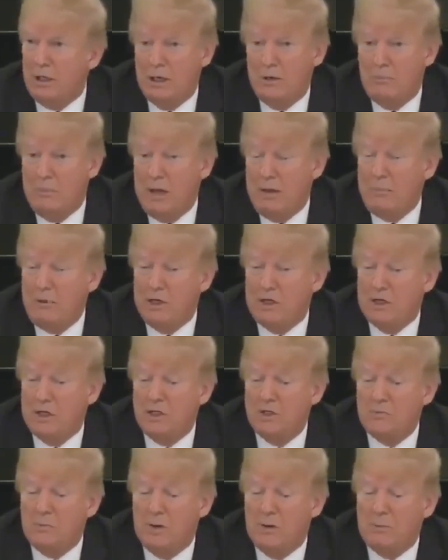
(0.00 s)
And maybe it
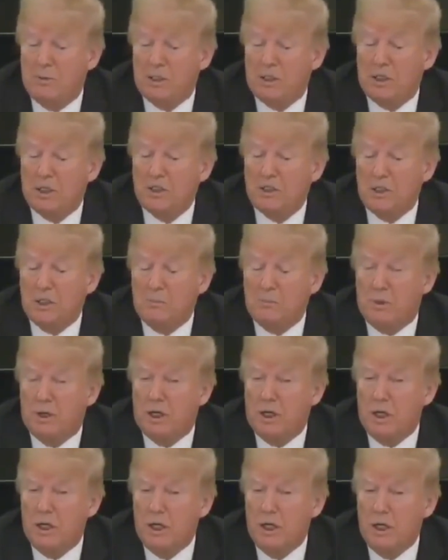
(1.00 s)
does, maybe it doesn't.
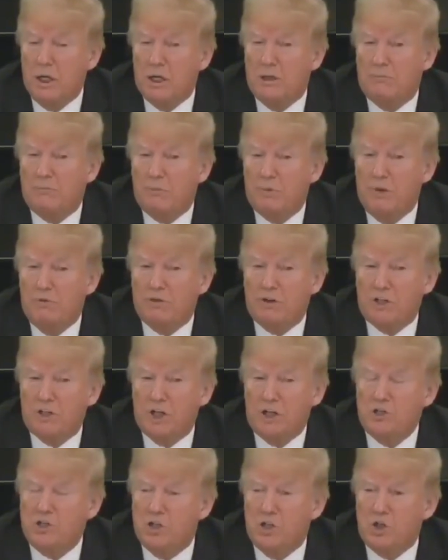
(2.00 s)
But if it
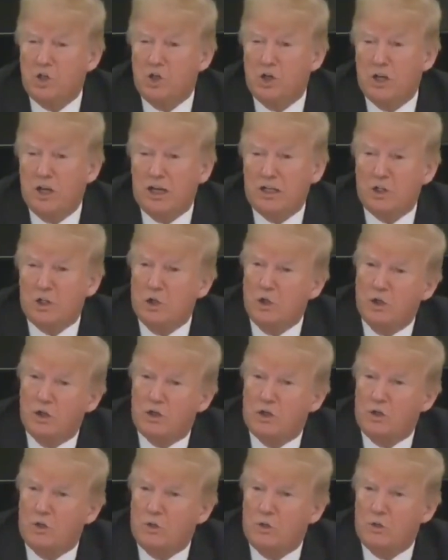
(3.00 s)
doesn't, you're not
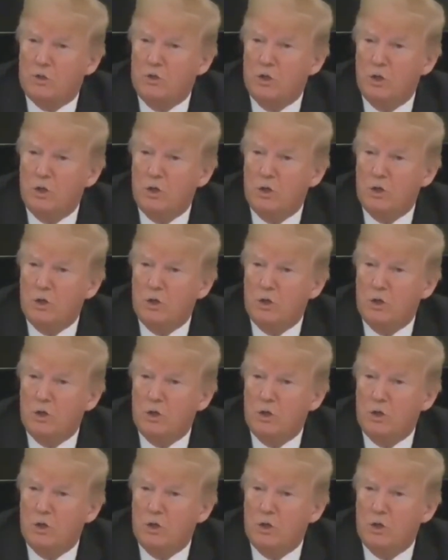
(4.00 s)
going to